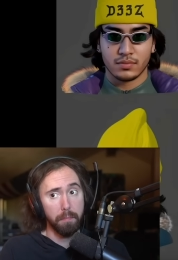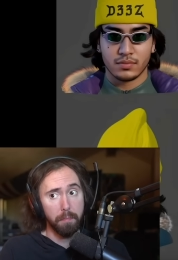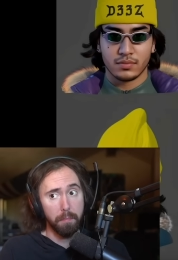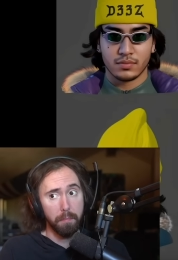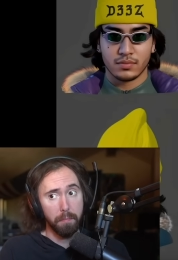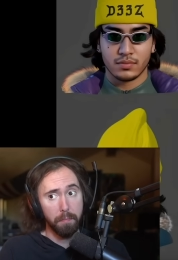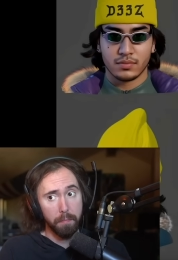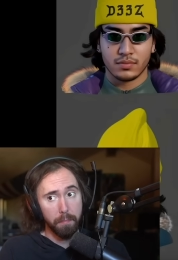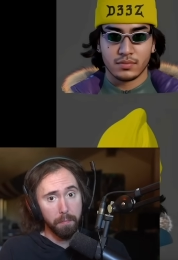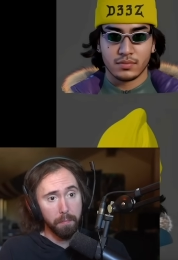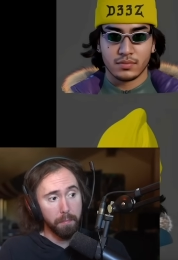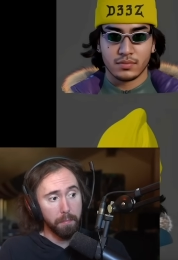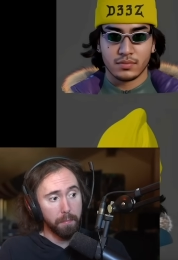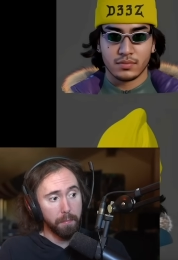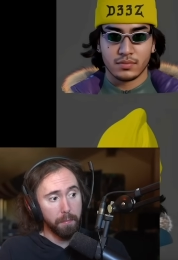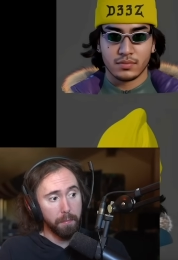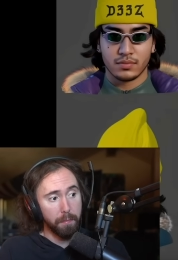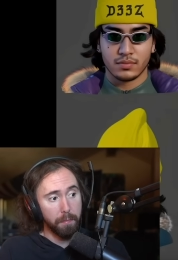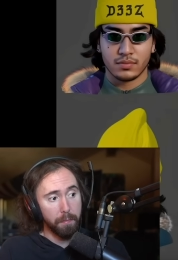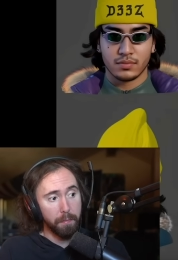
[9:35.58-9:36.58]

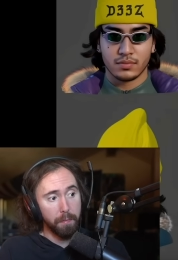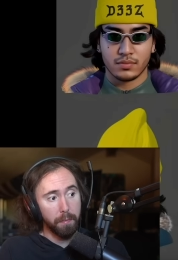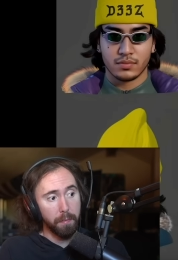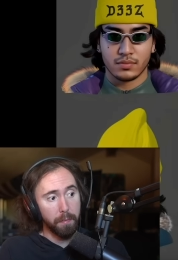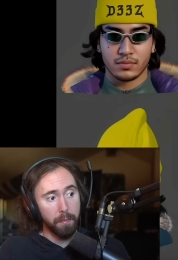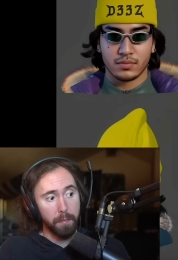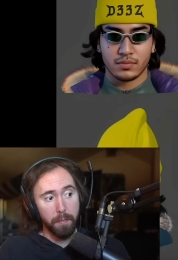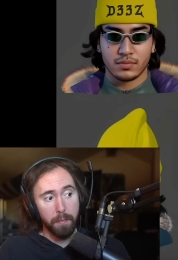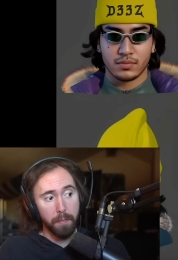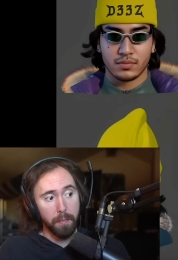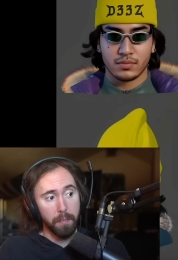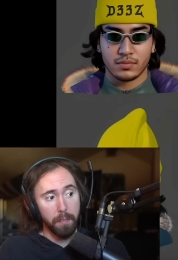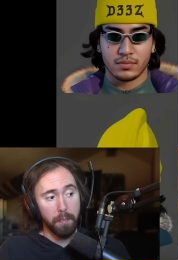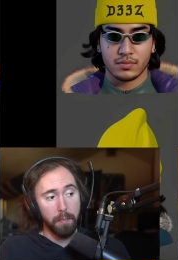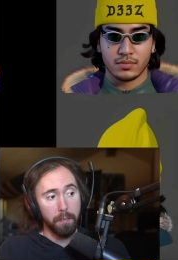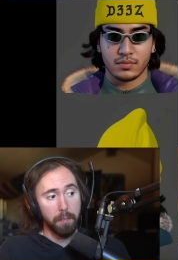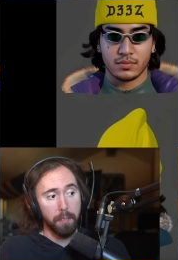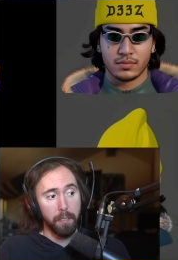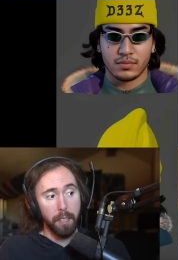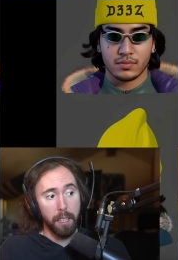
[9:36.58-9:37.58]

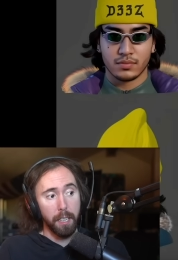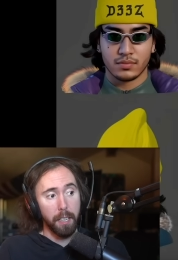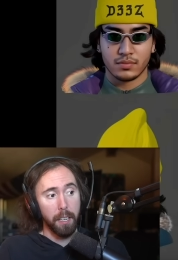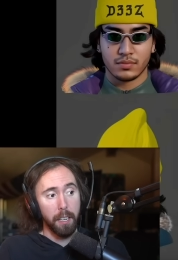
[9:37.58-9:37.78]
(silence)